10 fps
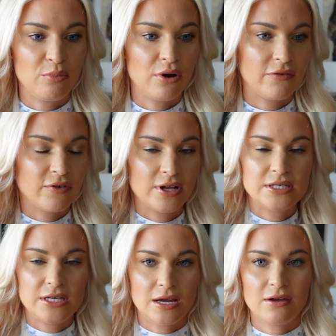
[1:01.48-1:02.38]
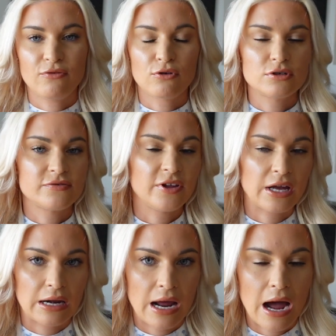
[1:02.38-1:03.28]
boyfriends taking photos for
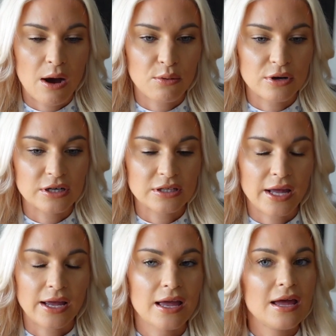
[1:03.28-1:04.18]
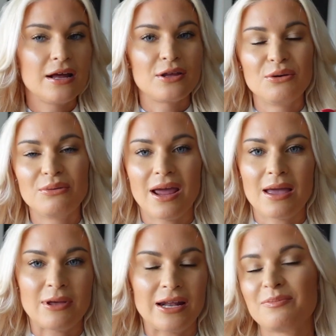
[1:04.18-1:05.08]
like an hour, like you
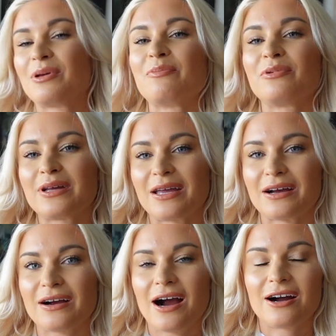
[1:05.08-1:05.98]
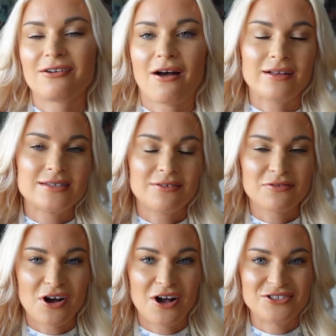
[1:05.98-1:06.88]
name it. And people here are not
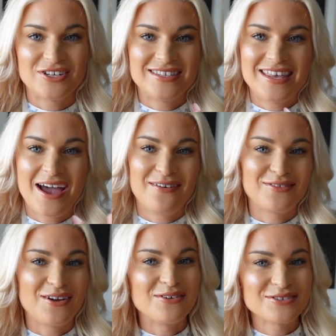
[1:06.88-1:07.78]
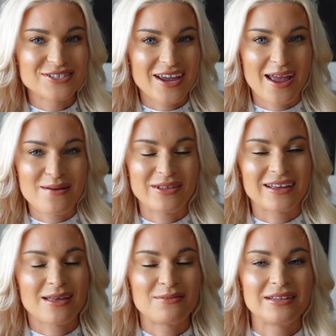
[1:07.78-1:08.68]
self-conscious. They have no shame.
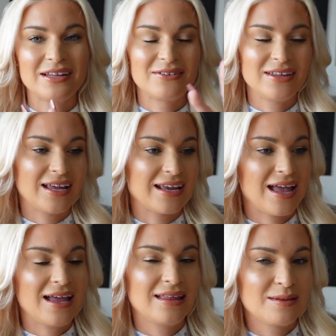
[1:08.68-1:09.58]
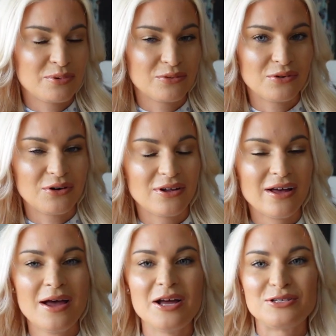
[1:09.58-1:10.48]
Like they will literally like get in the
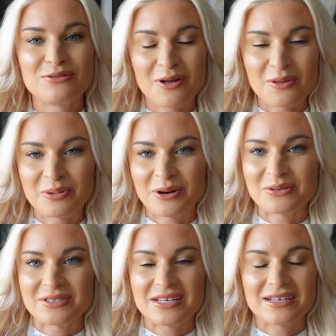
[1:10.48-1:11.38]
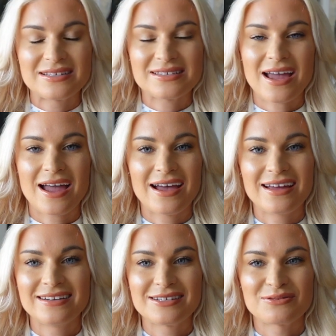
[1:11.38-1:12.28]
pool, do all the poses,
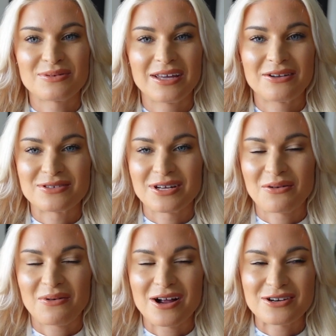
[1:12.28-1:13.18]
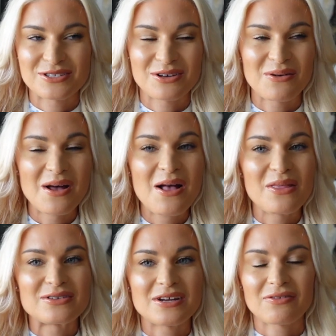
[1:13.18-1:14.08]
and it's really interesting to watch. So
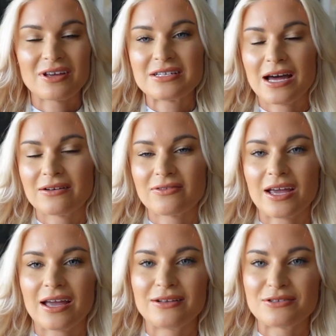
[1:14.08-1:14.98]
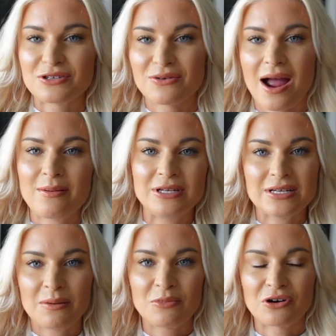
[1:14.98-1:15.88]
there's definitely a ton of like Instagram-y
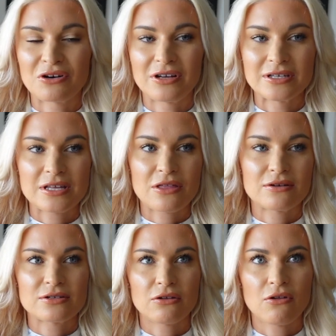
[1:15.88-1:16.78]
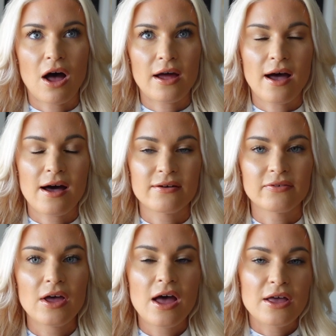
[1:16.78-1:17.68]
type girls. There's a lot
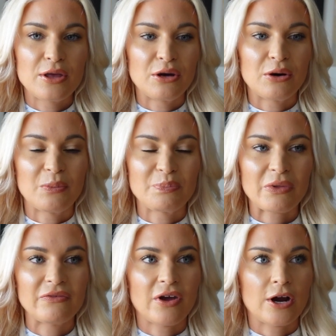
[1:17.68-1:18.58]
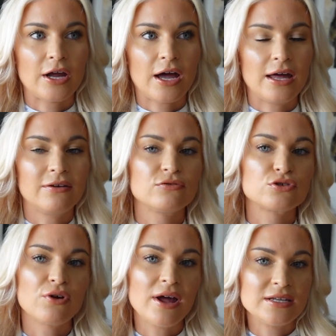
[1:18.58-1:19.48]
of, you know, very kind of
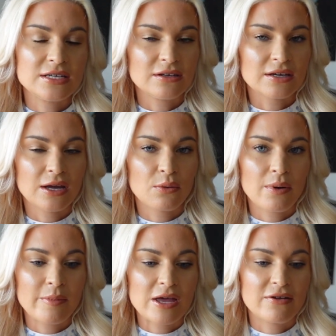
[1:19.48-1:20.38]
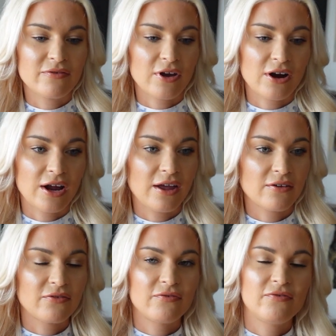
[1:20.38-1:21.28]
trendy looking women,
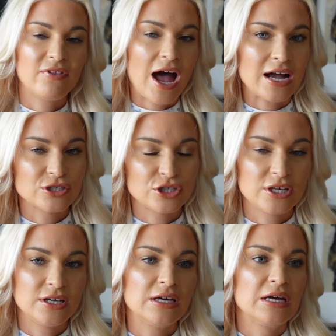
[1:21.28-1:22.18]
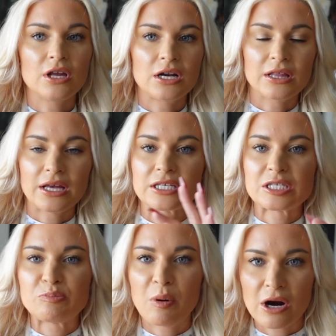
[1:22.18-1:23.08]
very flashy, a lot of like
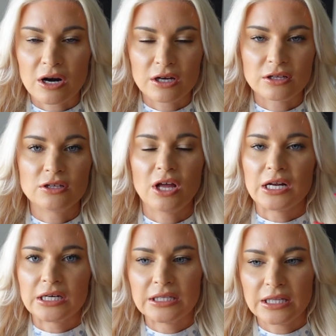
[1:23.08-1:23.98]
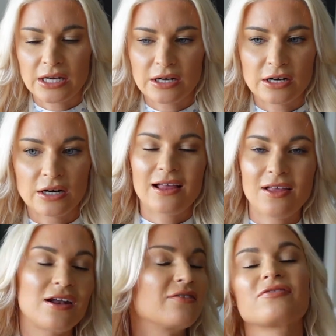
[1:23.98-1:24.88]
sparkle, a lot of glitter, a
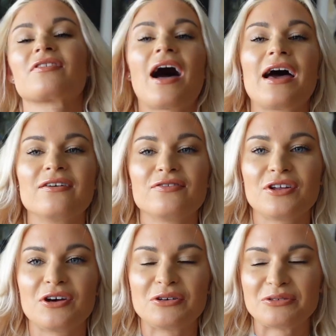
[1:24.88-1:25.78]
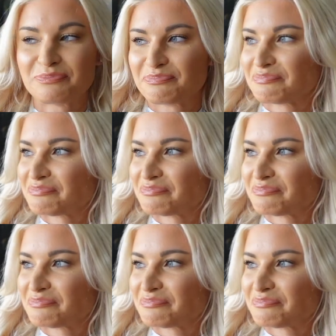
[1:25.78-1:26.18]
lot of kind of, you know,